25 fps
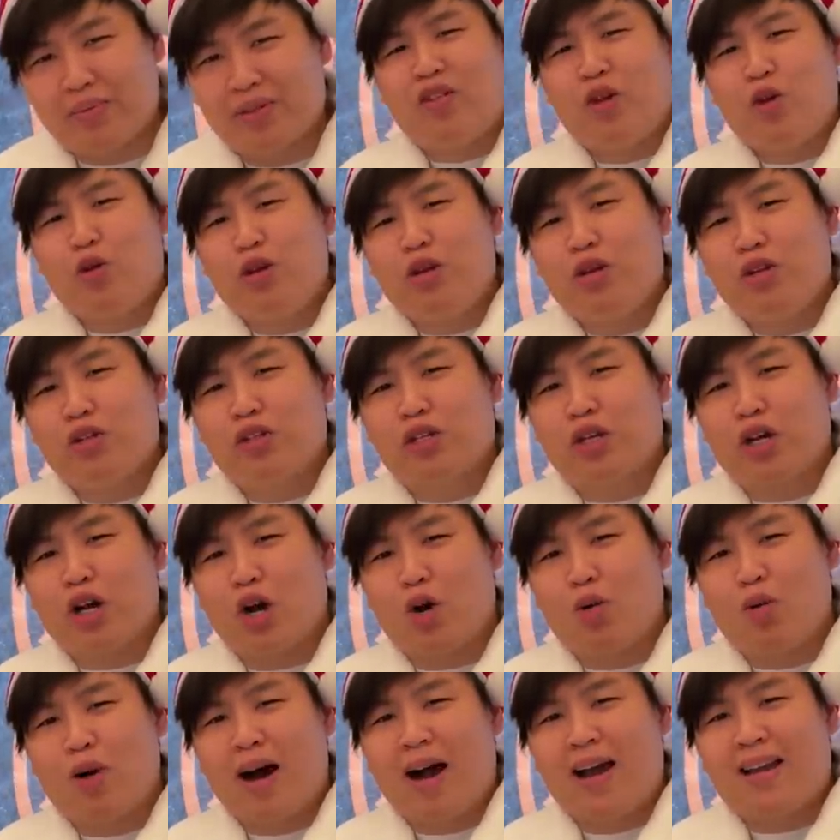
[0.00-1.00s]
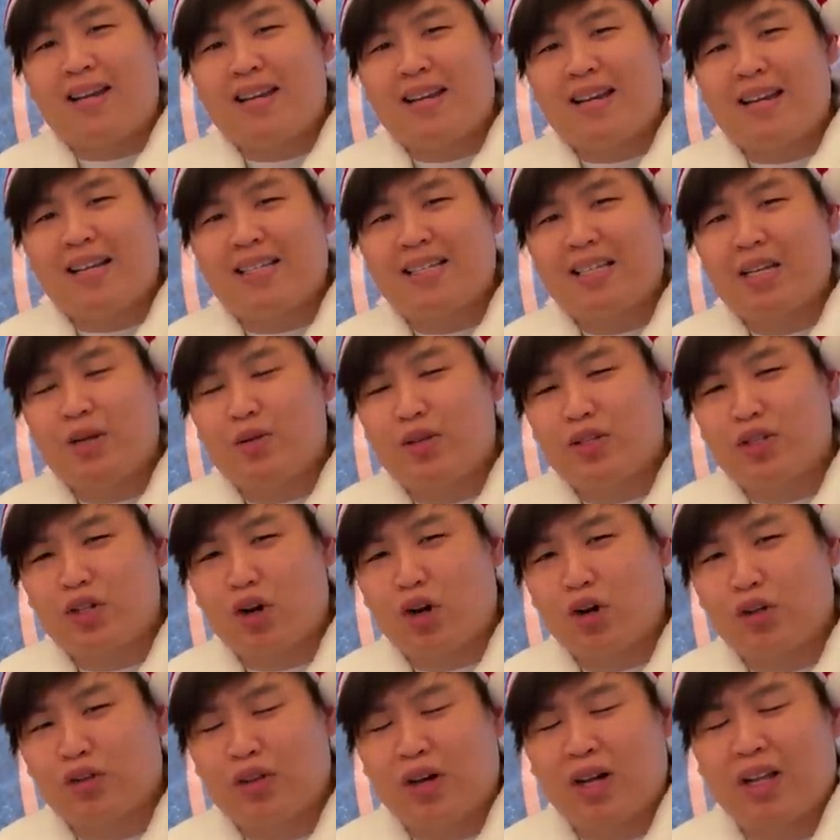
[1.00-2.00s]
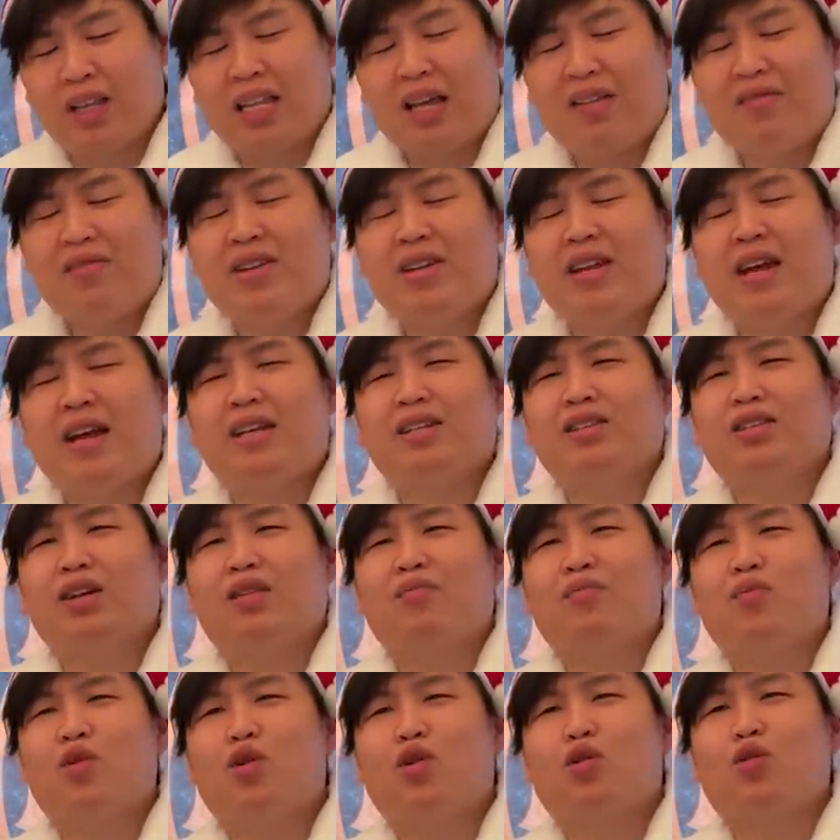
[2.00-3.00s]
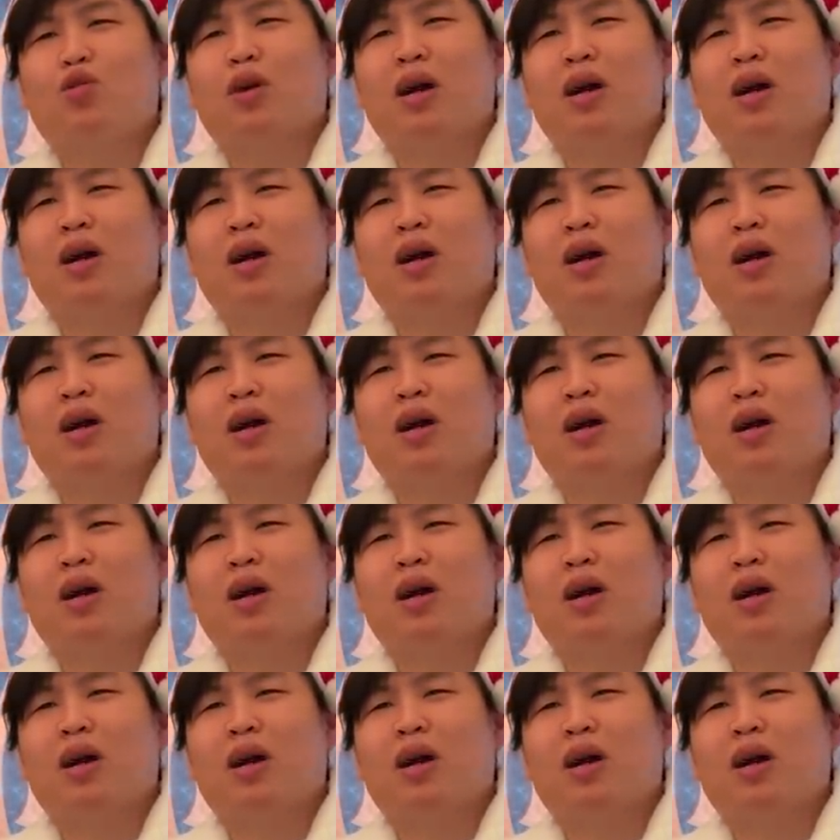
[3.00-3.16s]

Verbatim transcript: A few years ago, I did a series called The 11 Days of Mortal